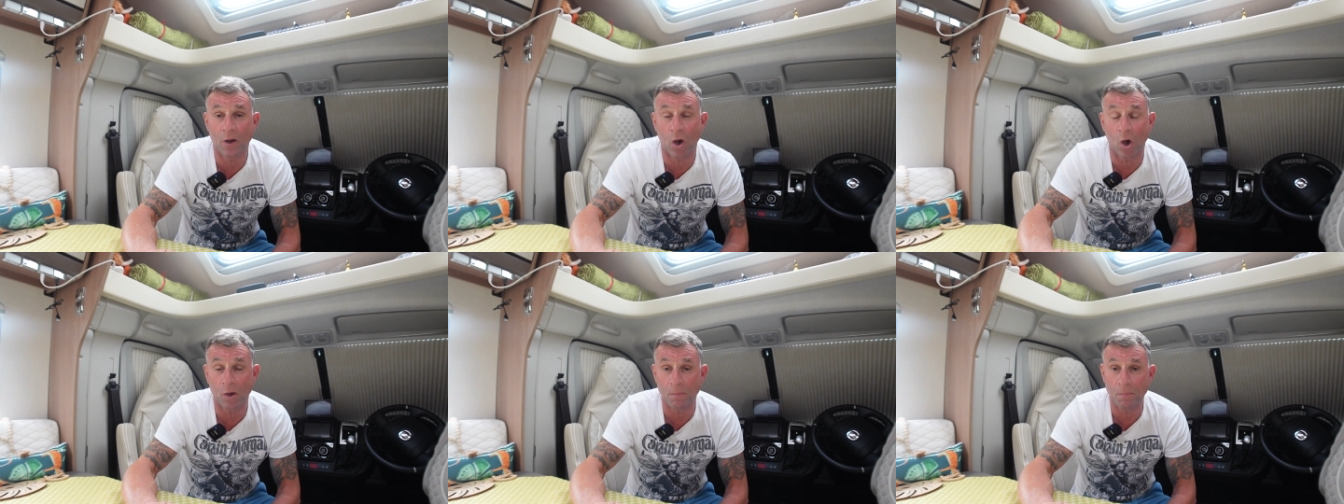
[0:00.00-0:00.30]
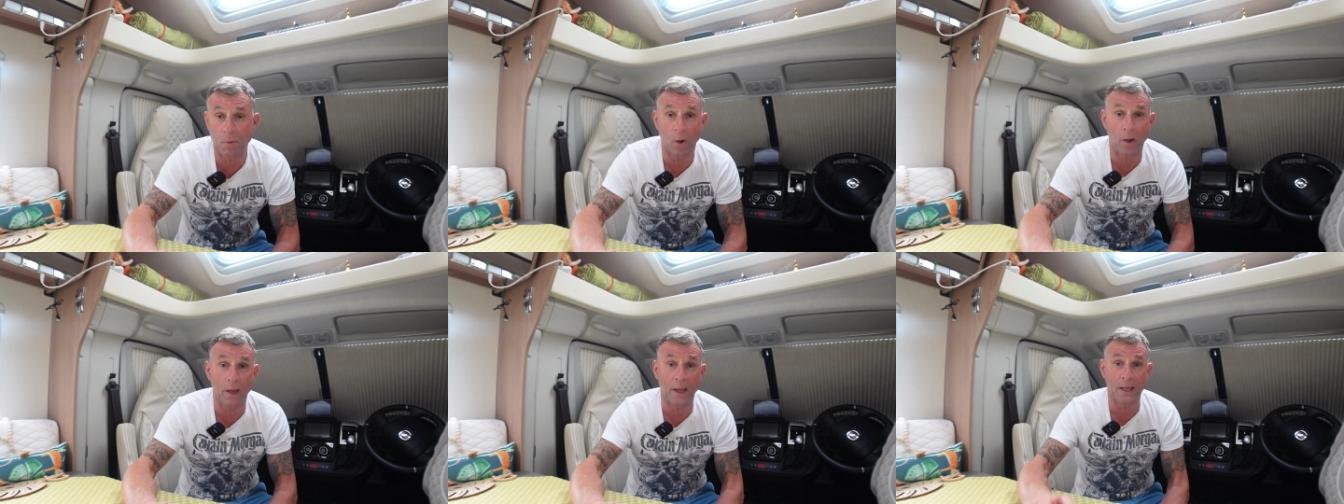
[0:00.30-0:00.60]
I
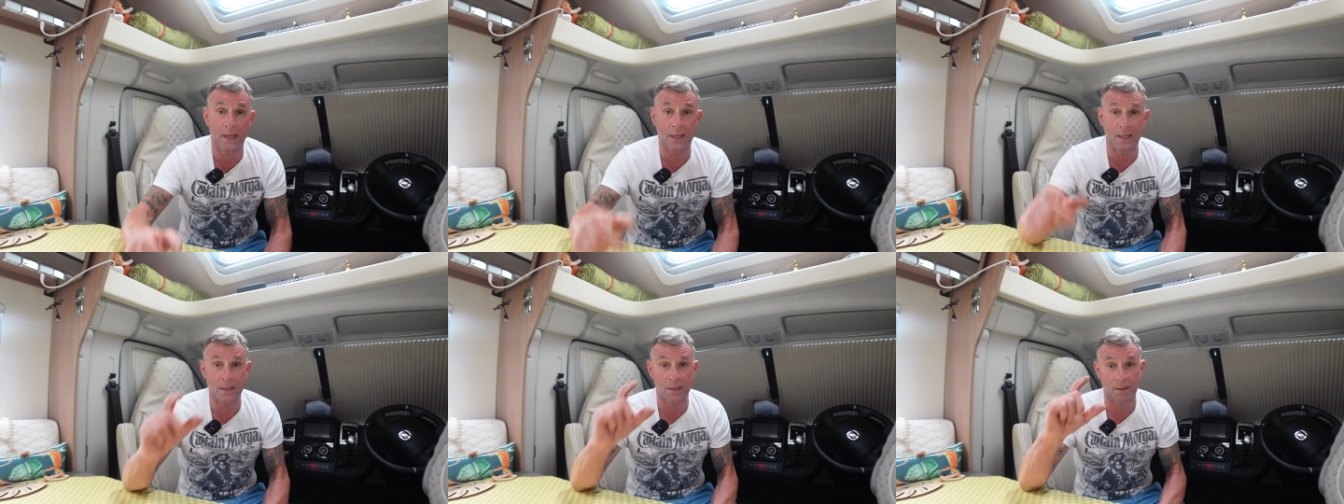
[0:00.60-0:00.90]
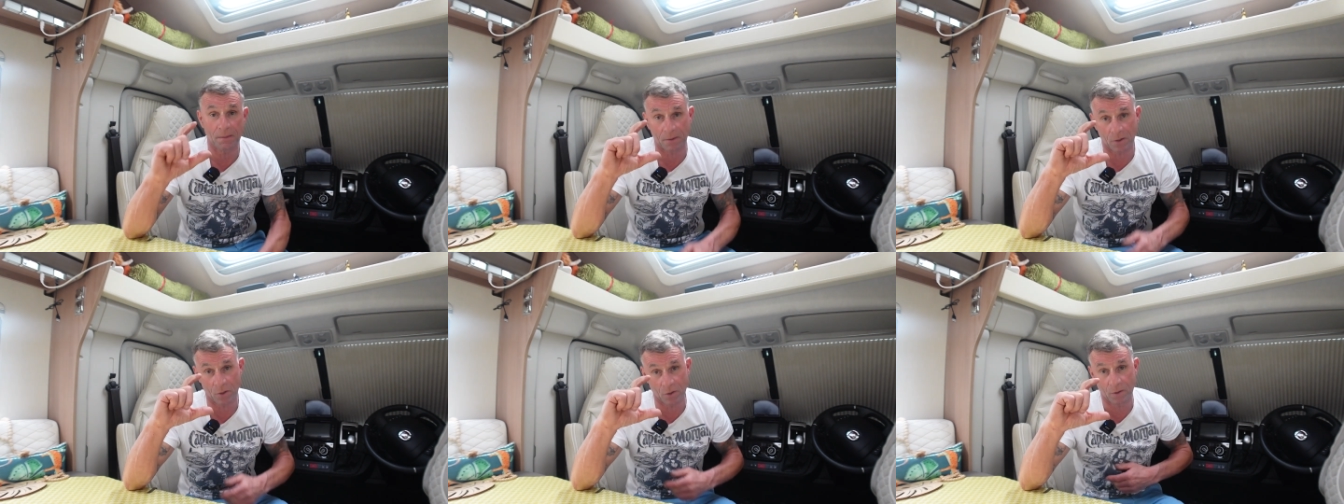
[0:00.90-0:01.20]
put
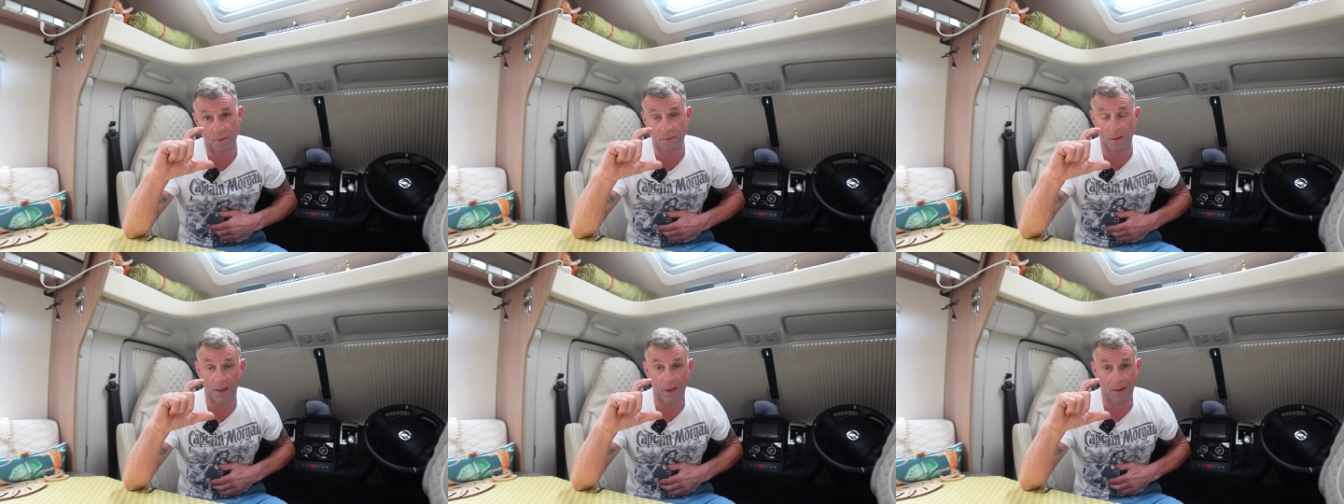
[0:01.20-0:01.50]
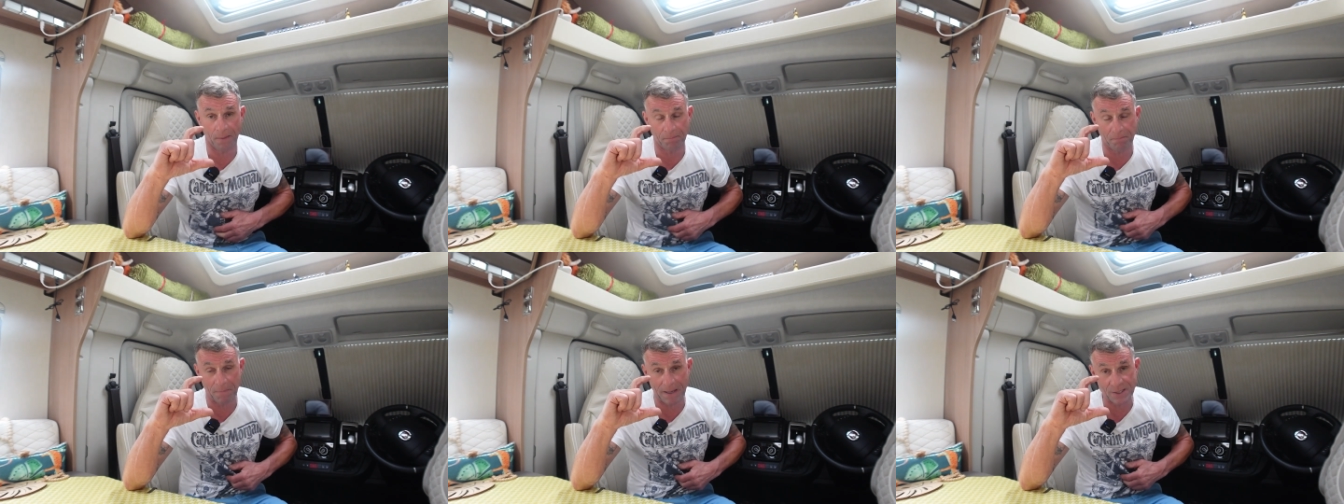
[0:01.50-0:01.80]

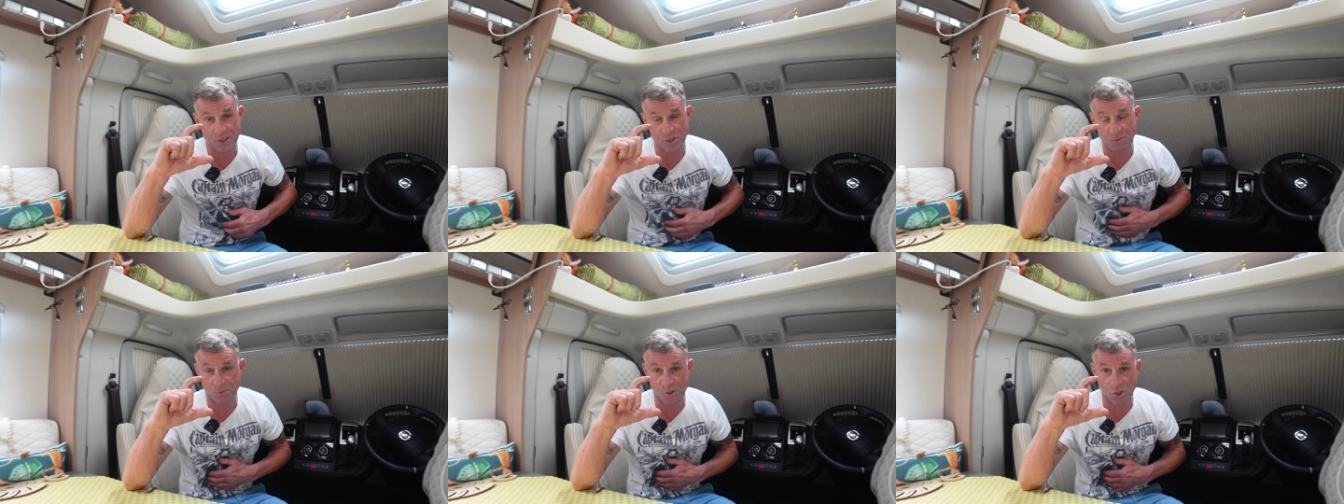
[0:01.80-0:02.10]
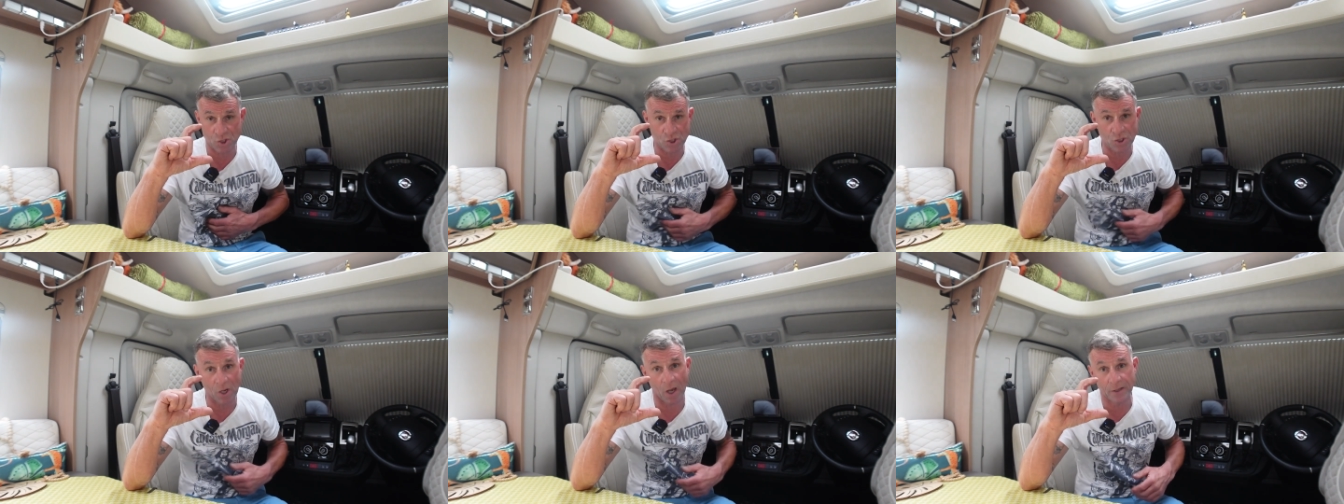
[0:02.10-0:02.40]
made some
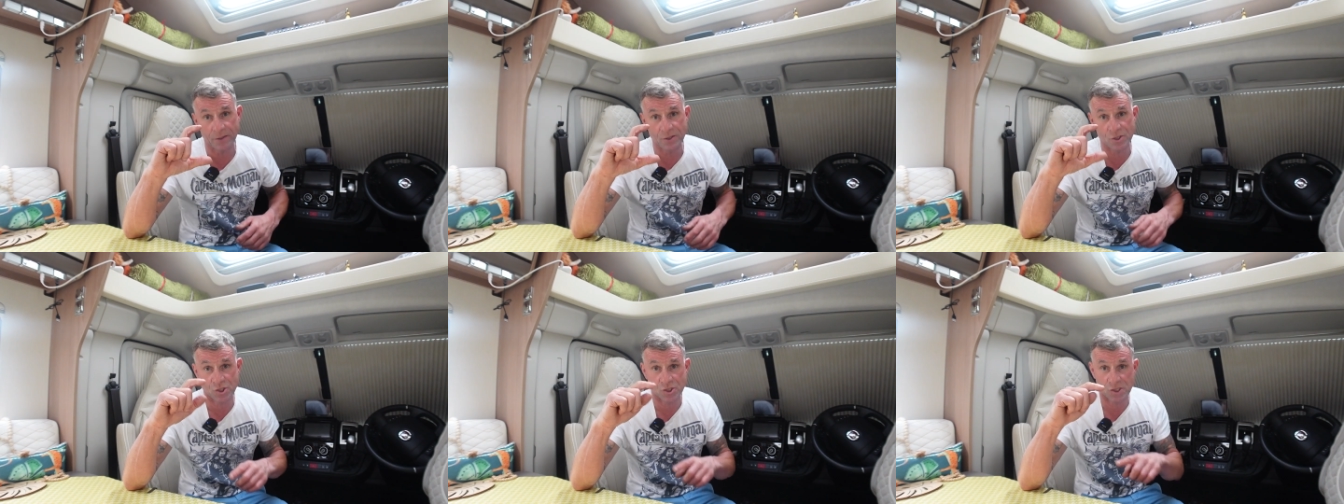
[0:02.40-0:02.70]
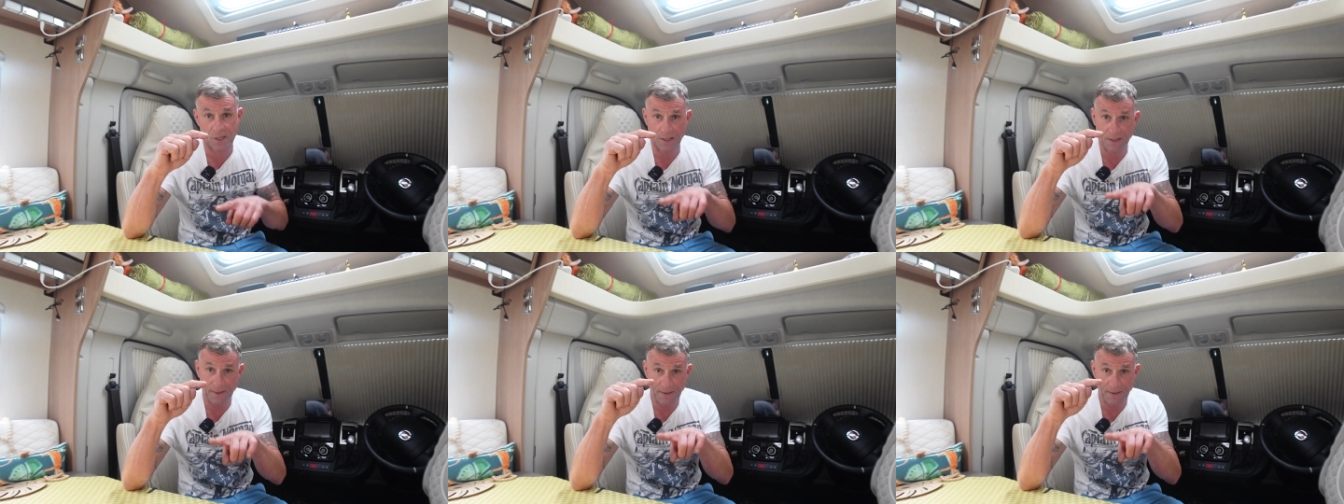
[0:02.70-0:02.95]
studs,